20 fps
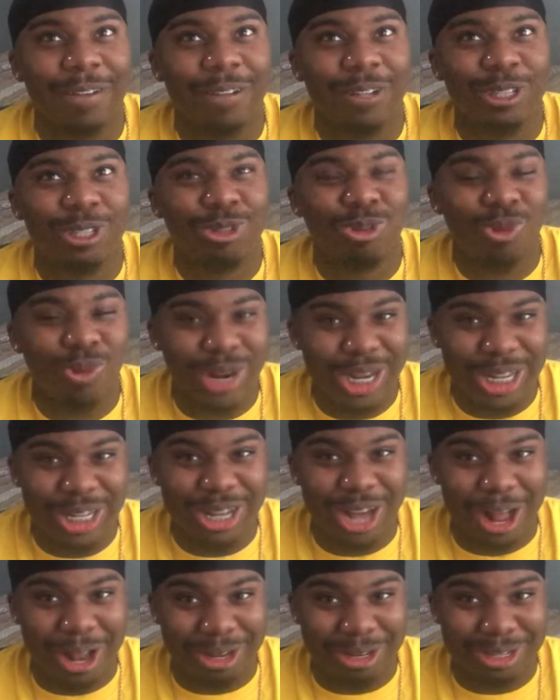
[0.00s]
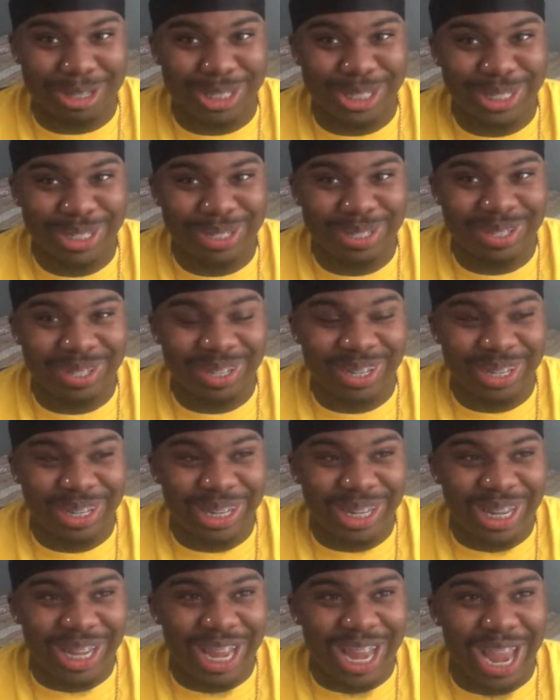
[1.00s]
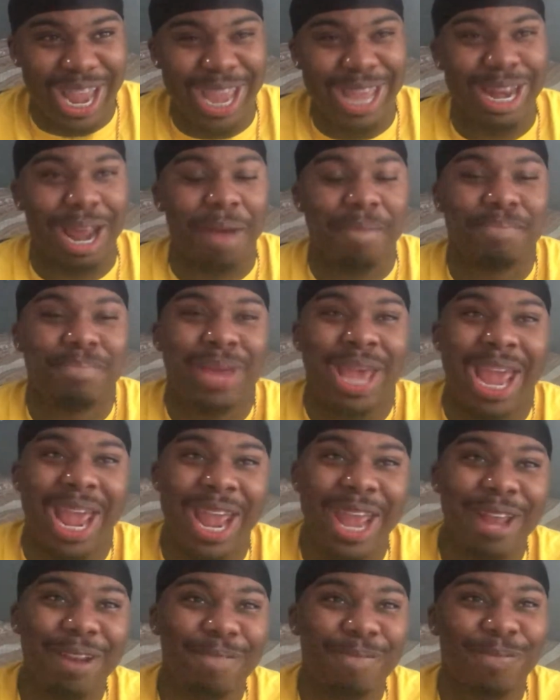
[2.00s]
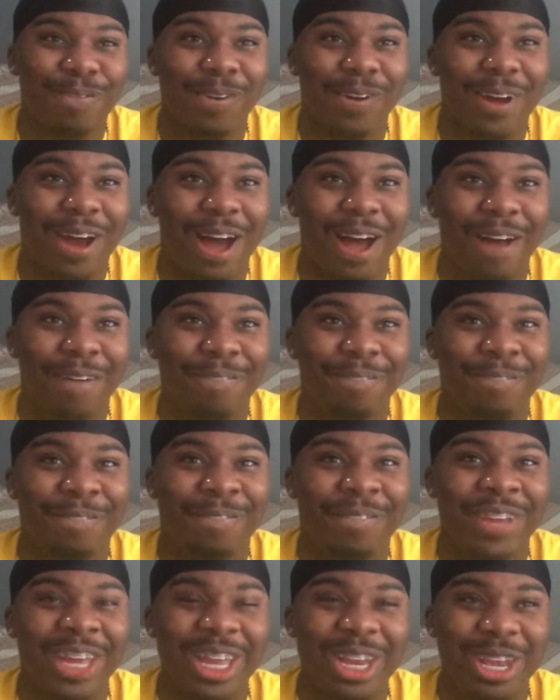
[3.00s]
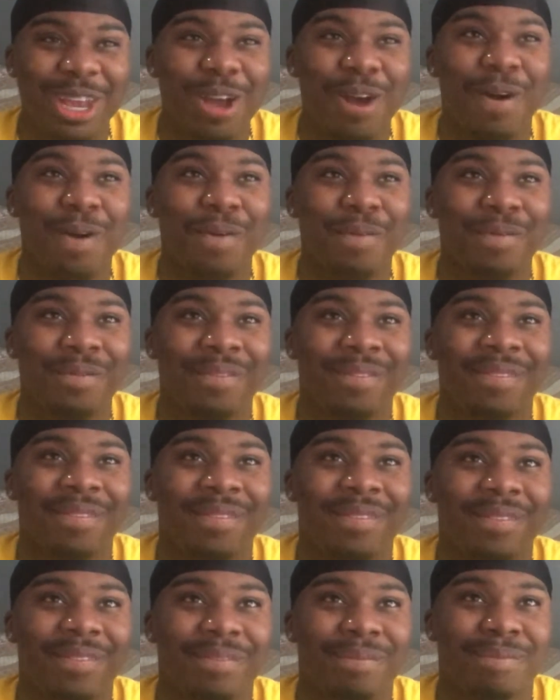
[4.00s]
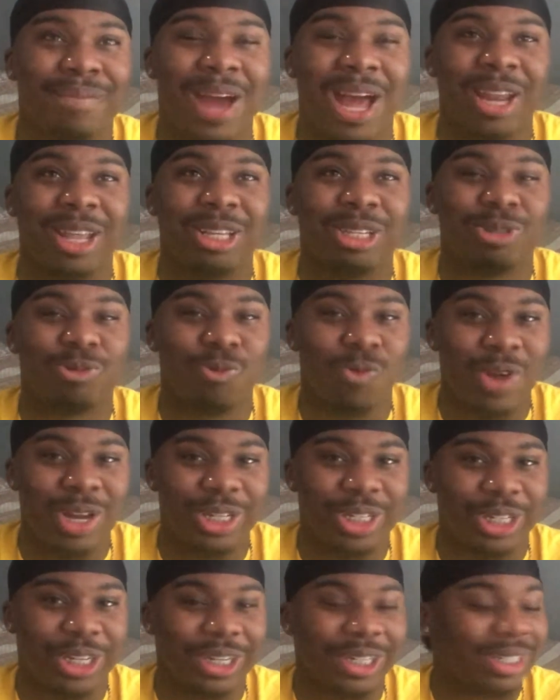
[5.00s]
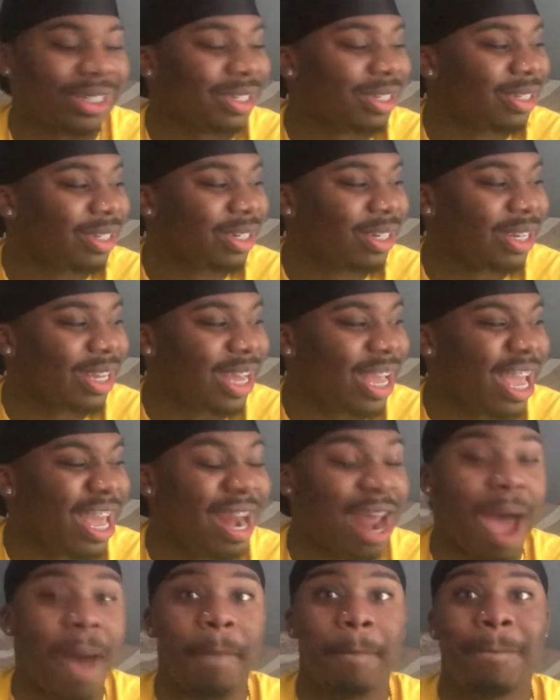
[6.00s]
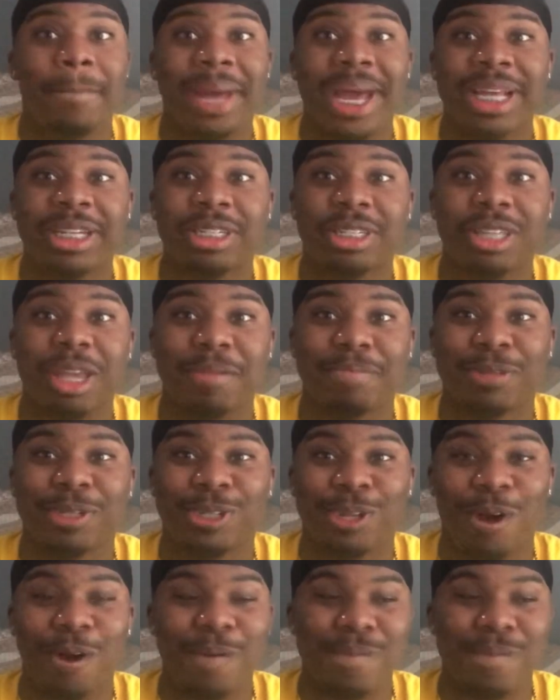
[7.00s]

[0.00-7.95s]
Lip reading: $20, and I paid for a video by this one chick, and I messed up so